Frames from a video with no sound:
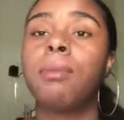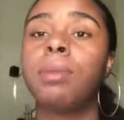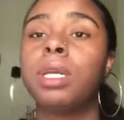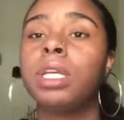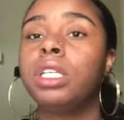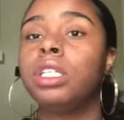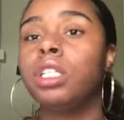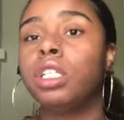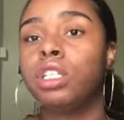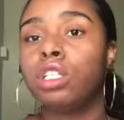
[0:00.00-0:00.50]

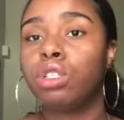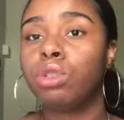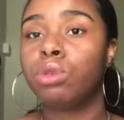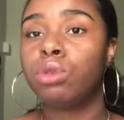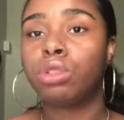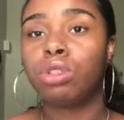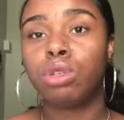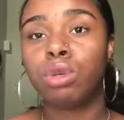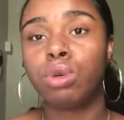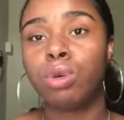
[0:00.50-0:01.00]
Please get
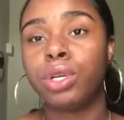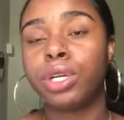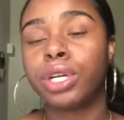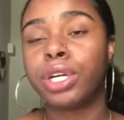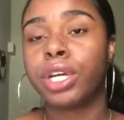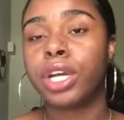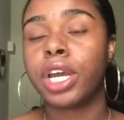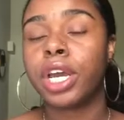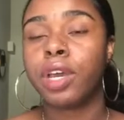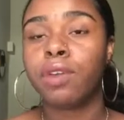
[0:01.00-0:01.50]
you a
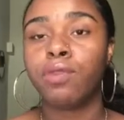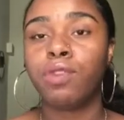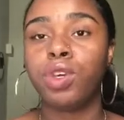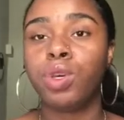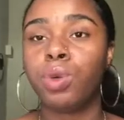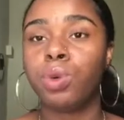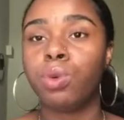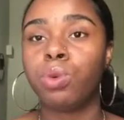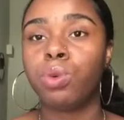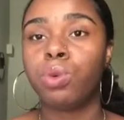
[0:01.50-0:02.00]
tutor if
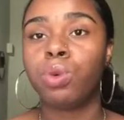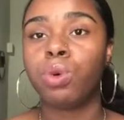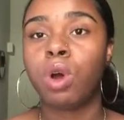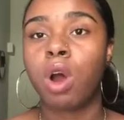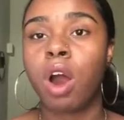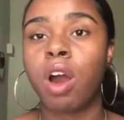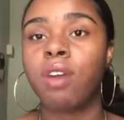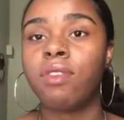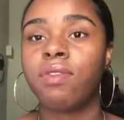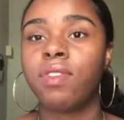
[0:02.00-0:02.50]
you
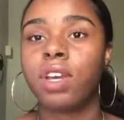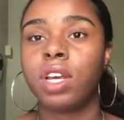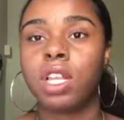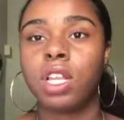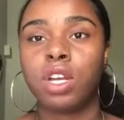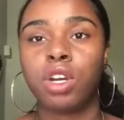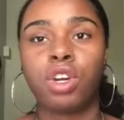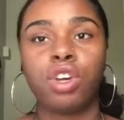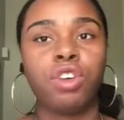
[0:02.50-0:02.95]
are failing,